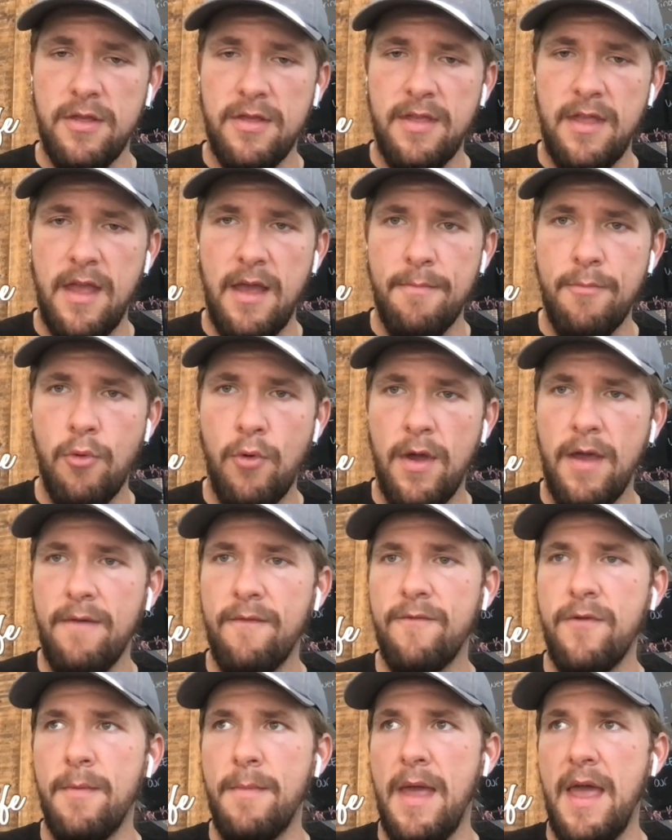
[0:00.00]
standpoint,
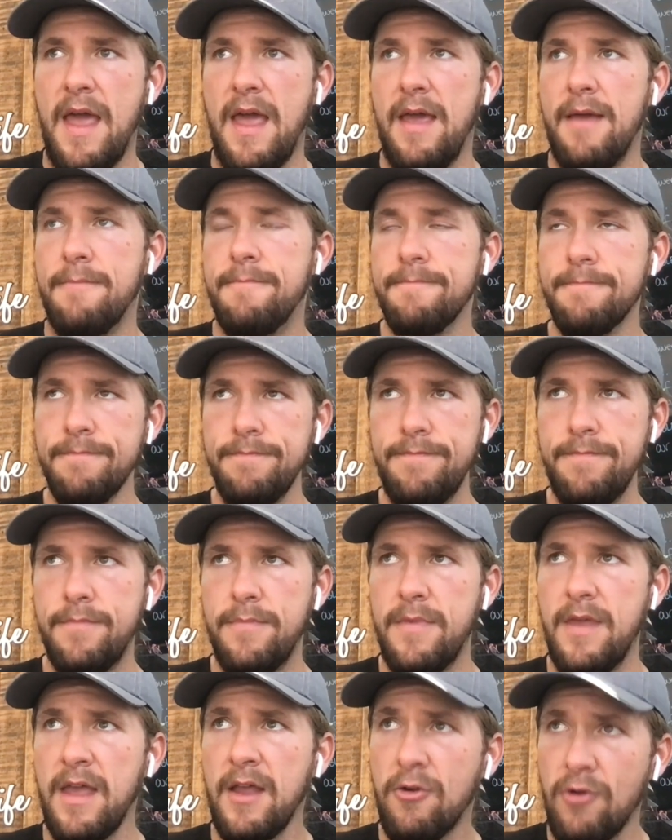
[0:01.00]
from a
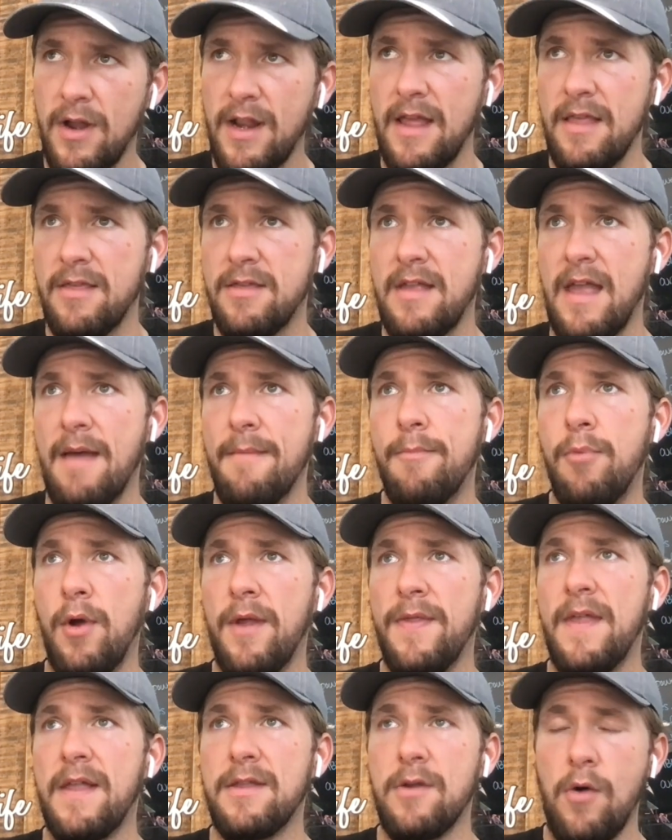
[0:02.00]
ingredient
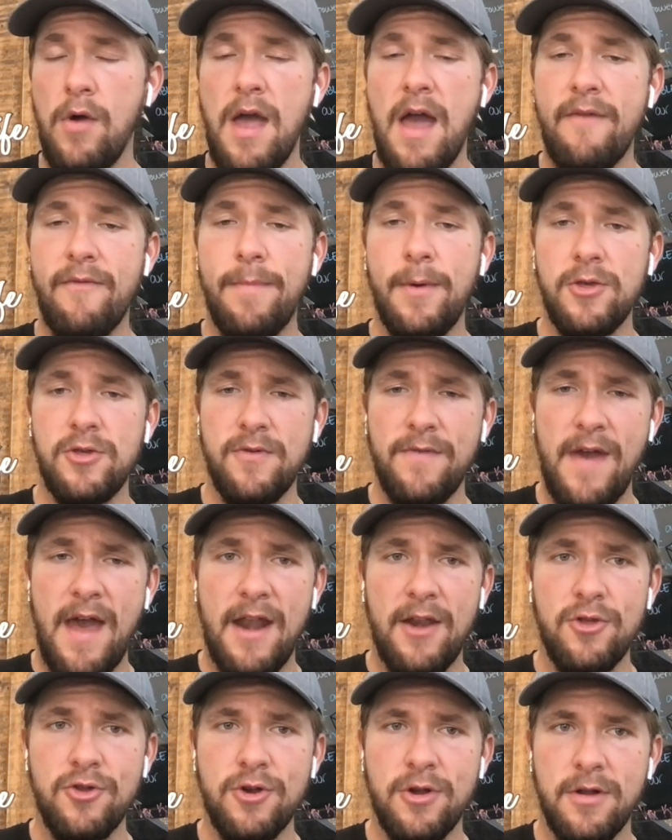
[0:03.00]
standpoint, that don't have a bunch of
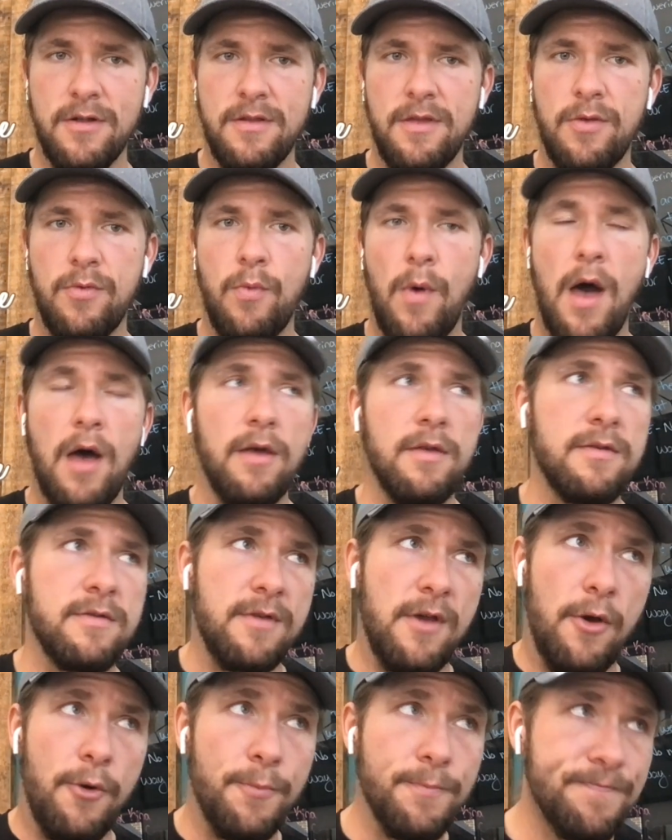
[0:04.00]
added sugars as well.
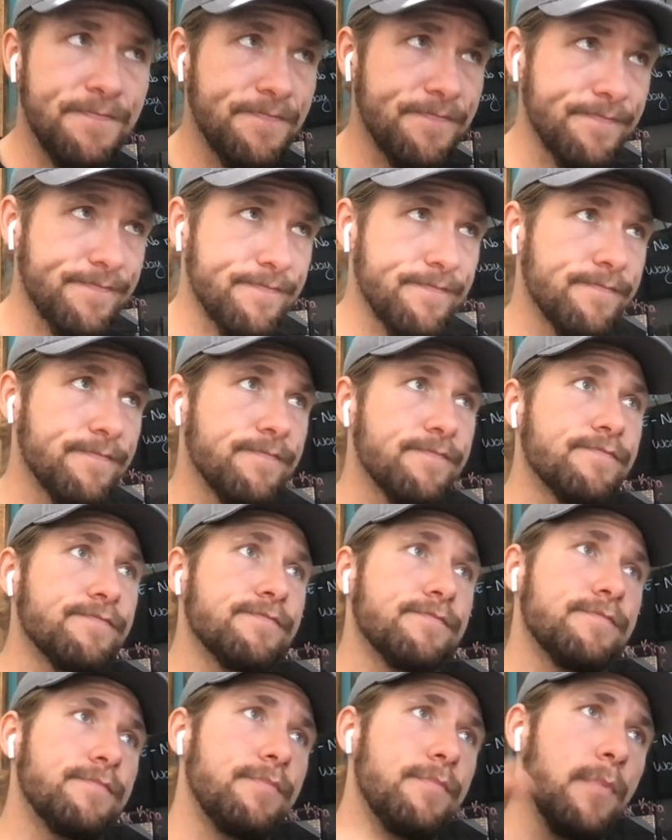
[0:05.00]
So
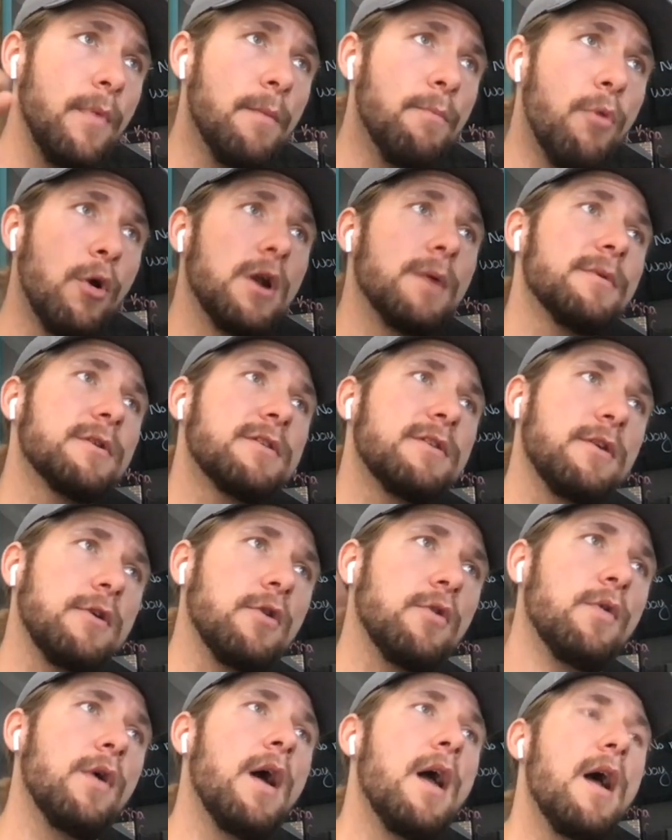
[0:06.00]
point number
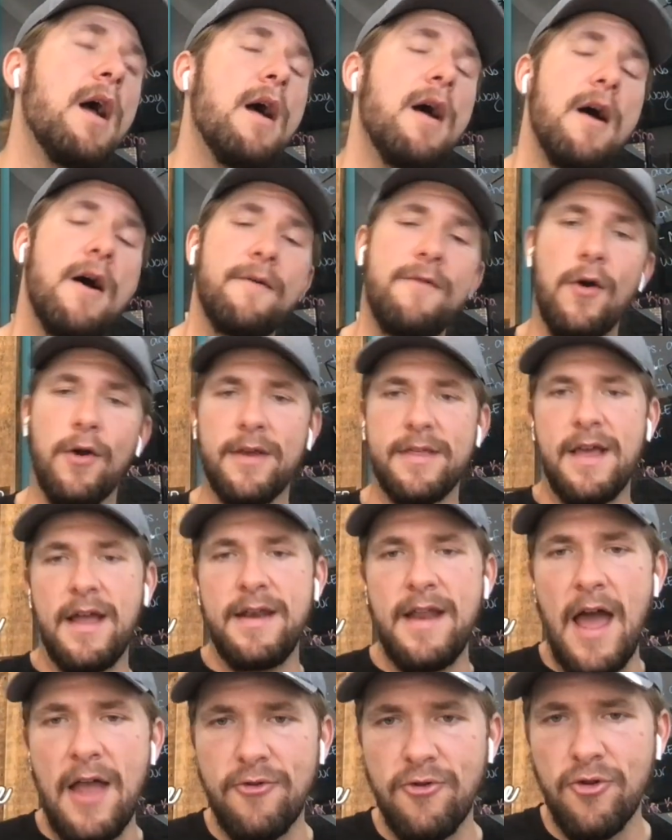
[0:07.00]
2, focus on
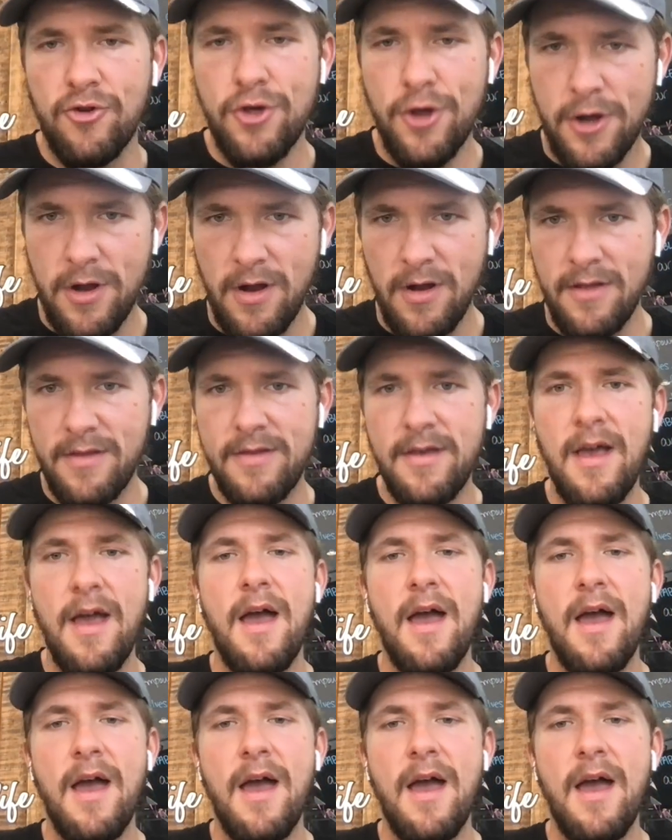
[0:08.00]
natural sugars